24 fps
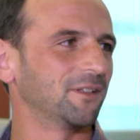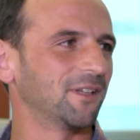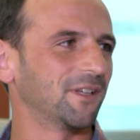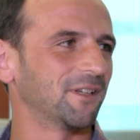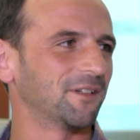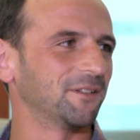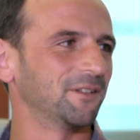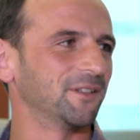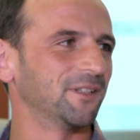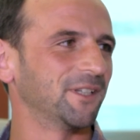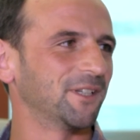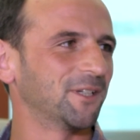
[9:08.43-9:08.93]

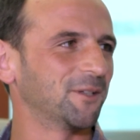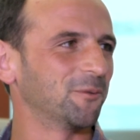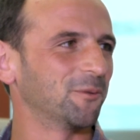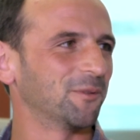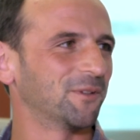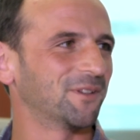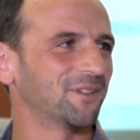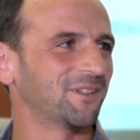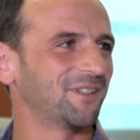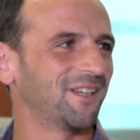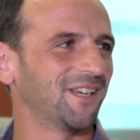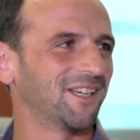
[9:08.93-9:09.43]
had a link
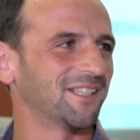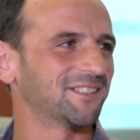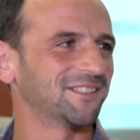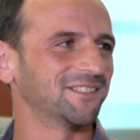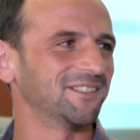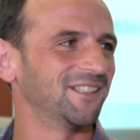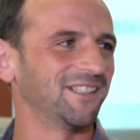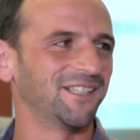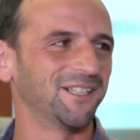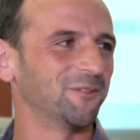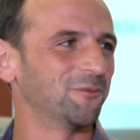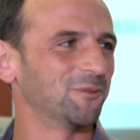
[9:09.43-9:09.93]
with
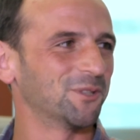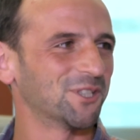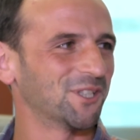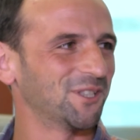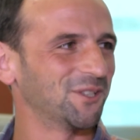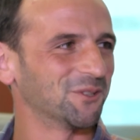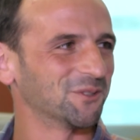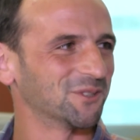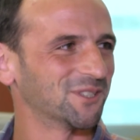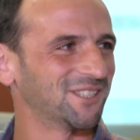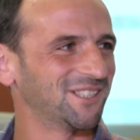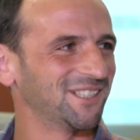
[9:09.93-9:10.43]
Casalea, which I
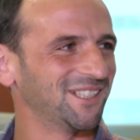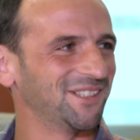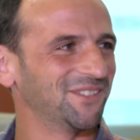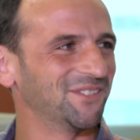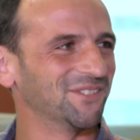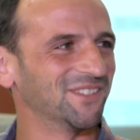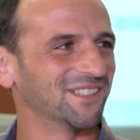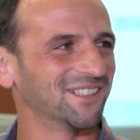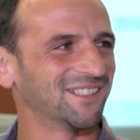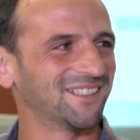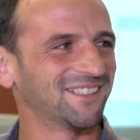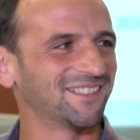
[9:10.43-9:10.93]
don't see,
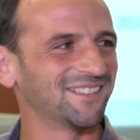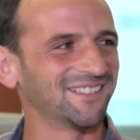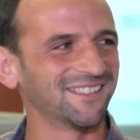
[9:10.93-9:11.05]
but...